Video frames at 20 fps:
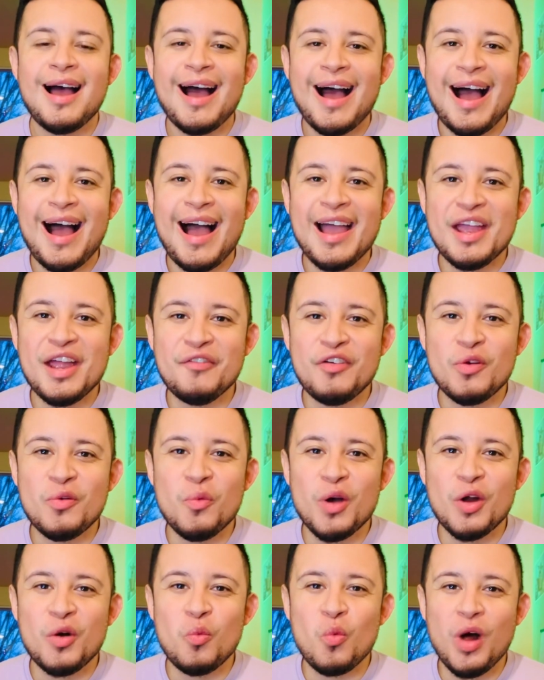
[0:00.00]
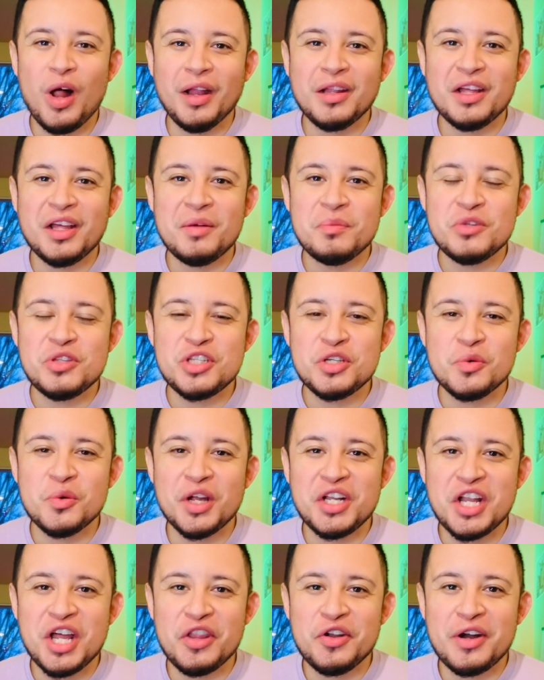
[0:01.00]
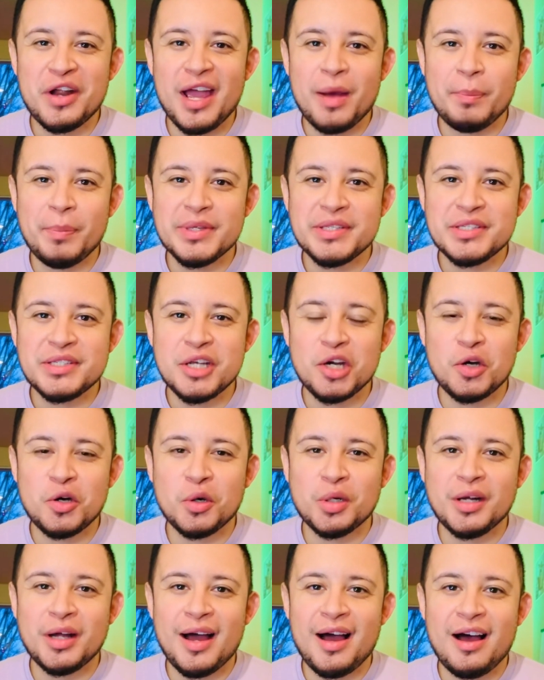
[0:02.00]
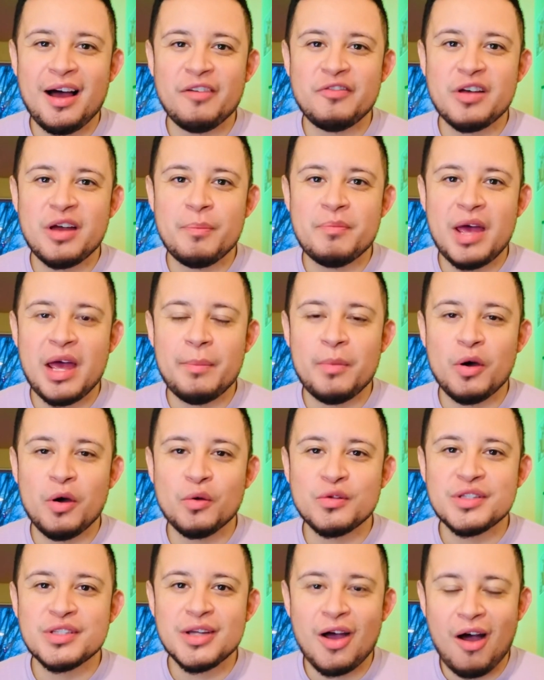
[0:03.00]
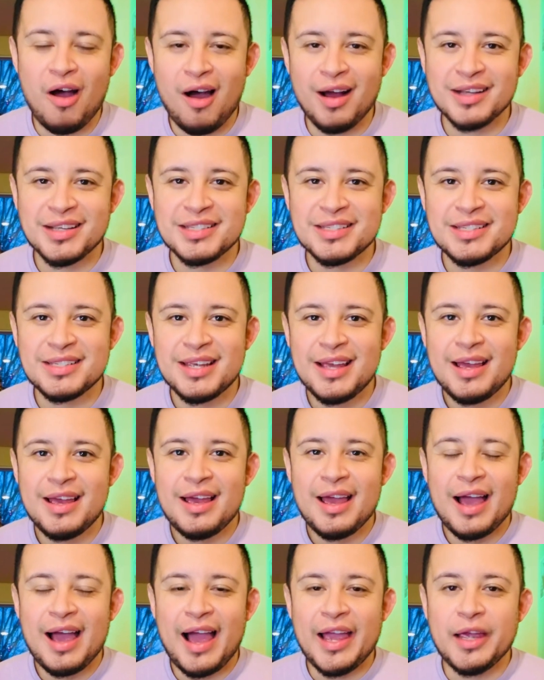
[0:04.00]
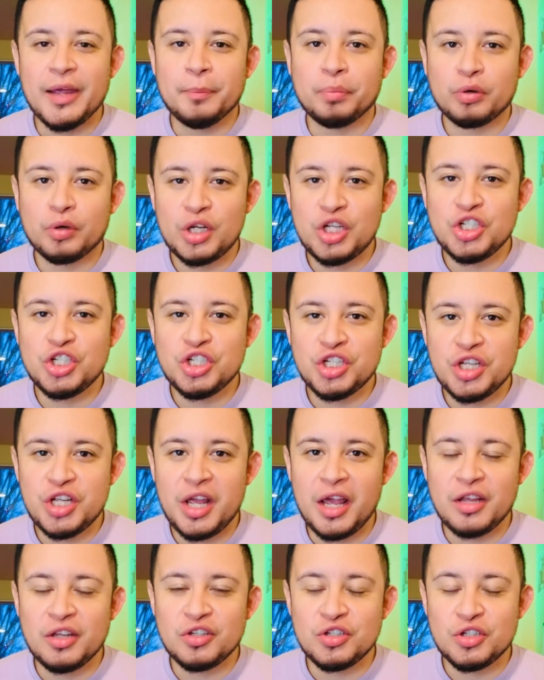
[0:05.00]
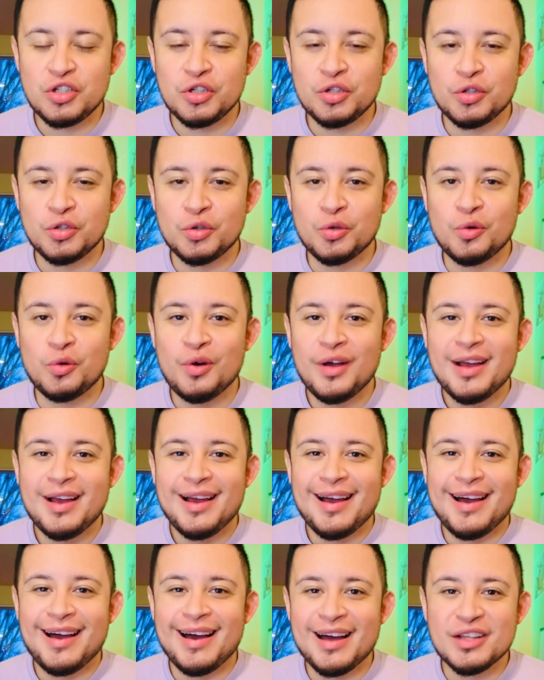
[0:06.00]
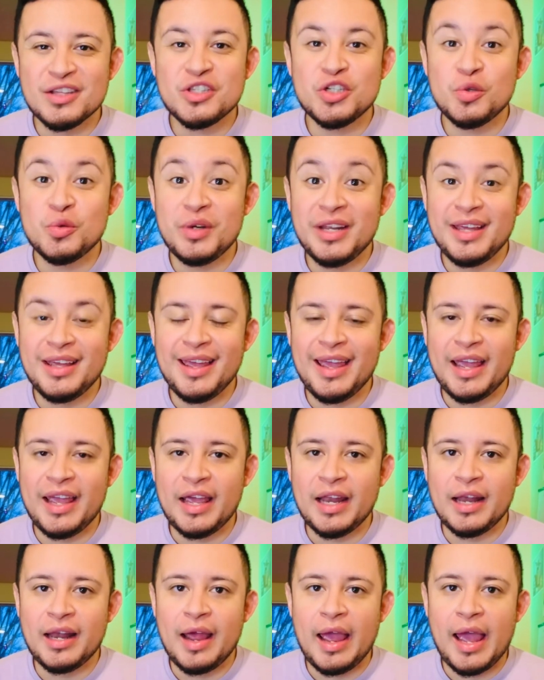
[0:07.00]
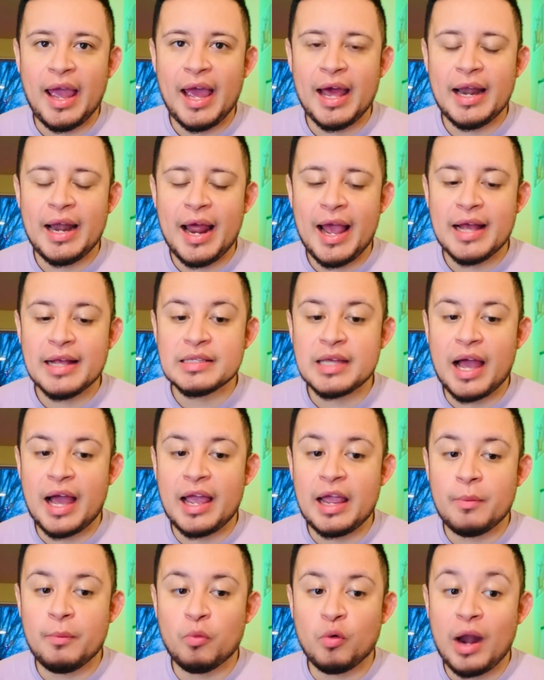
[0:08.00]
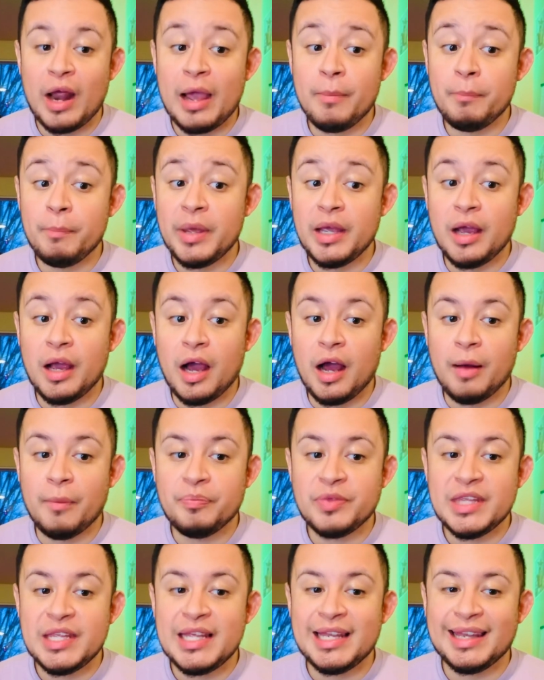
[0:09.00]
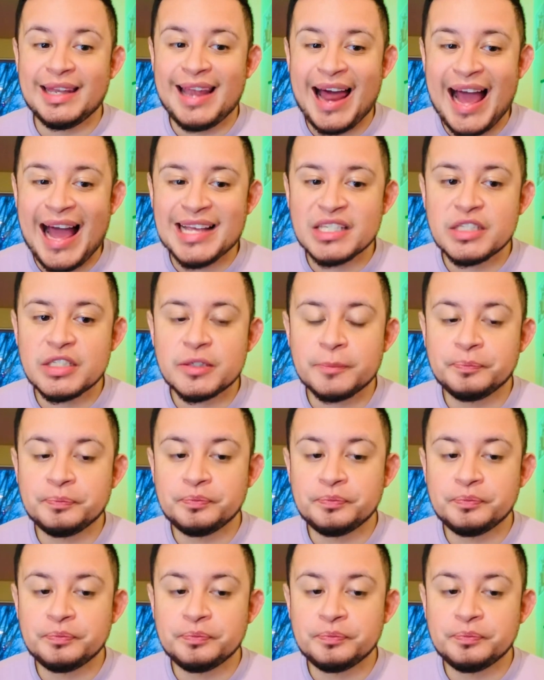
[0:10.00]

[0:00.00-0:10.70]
Hi everyone, welcome to another episode of MemoTalks. I appreciate you tuning in, and as I am ramping up the last